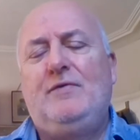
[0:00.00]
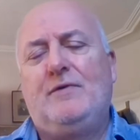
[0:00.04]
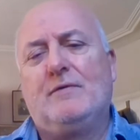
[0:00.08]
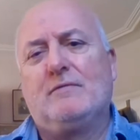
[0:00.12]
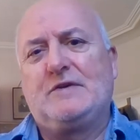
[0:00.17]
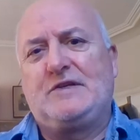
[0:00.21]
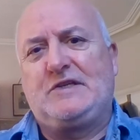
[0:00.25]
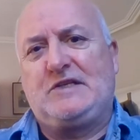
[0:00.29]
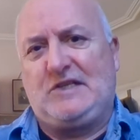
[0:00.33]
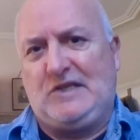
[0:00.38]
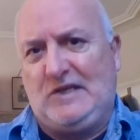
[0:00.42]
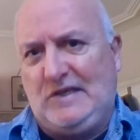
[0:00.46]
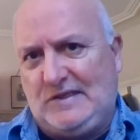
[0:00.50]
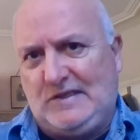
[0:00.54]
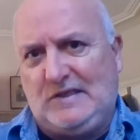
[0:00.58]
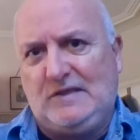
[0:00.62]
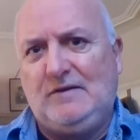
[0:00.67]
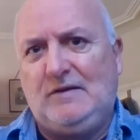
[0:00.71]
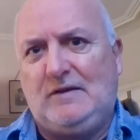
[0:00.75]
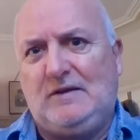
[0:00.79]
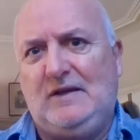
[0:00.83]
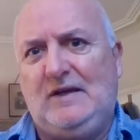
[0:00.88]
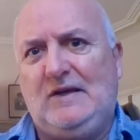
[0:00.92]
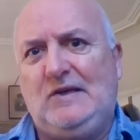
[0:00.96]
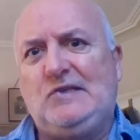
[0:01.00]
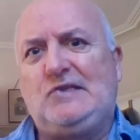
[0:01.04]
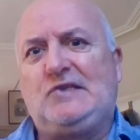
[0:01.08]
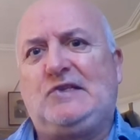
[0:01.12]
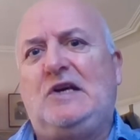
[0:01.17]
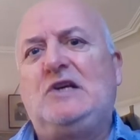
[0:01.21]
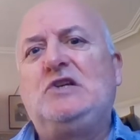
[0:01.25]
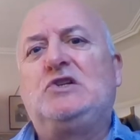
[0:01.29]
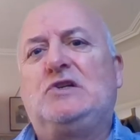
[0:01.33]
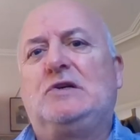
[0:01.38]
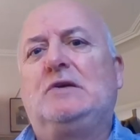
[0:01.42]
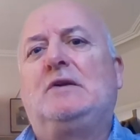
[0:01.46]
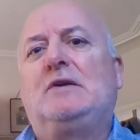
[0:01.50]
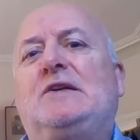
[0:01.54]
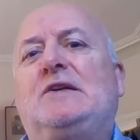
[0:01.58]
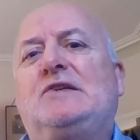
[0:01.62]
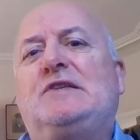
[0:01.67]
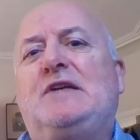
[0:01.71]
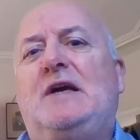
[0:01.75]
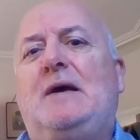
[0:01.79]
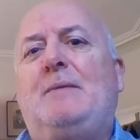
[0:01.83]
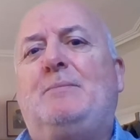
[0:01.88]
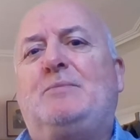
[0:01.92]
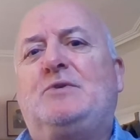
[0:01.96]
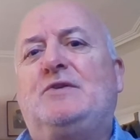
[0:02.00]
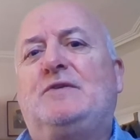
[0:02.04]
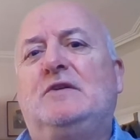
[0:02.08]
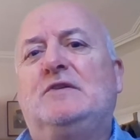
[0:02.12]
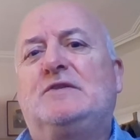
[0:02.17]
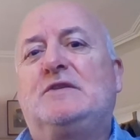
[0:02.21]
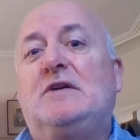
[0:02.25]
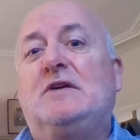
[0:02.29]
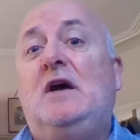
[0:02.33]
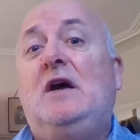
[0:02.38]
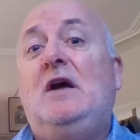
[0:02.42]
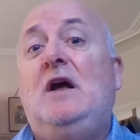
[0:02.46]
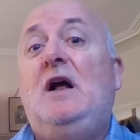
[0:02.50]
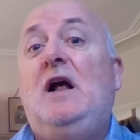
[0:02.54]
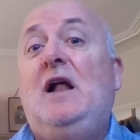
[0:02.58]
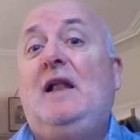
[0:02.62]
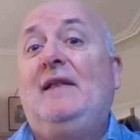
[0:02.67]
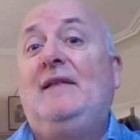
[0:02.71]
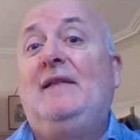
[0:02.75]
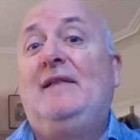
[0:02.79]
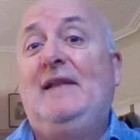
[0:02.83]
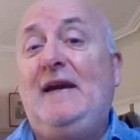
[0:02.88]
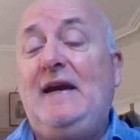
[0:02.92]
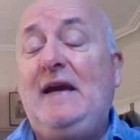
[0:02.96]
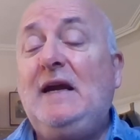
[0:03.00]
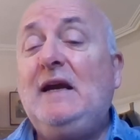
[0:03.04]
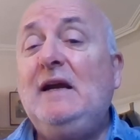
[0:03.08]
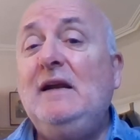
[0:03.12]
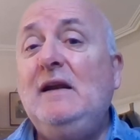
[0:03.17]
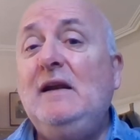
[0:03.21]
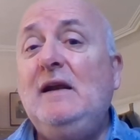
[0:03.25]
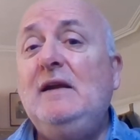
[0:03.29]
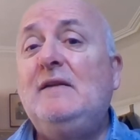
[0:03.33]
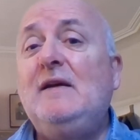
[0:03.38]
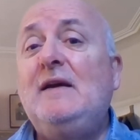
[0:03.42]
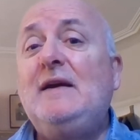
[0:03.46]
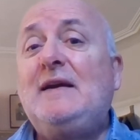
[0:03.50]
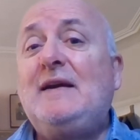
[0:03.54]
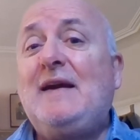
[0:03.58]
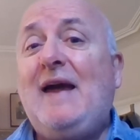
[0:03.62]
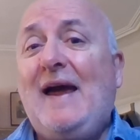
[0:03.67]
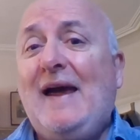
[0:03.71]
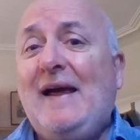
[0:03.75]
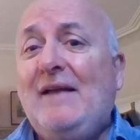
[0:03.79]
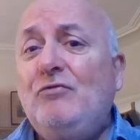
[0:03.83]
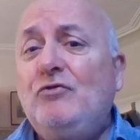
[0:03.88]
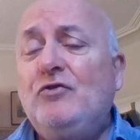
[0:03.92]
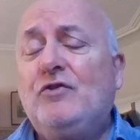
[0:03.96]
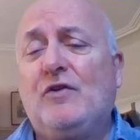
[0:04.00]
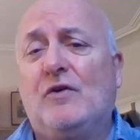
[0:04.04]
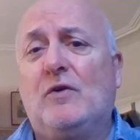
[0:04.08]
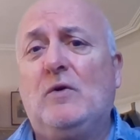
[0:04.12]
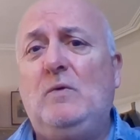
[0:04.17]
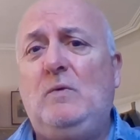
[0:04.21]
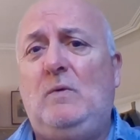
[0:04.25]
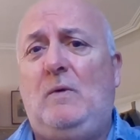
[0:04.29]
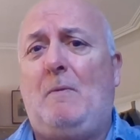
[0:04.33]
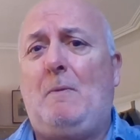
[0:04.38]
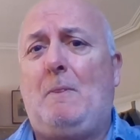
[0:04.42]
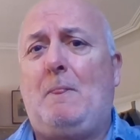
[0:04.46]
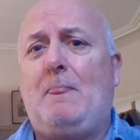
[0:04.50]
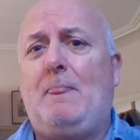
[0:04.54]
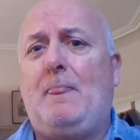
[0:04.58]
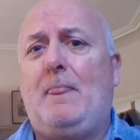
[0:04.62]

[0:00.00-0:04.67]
There are certain things they accept that legally they can do,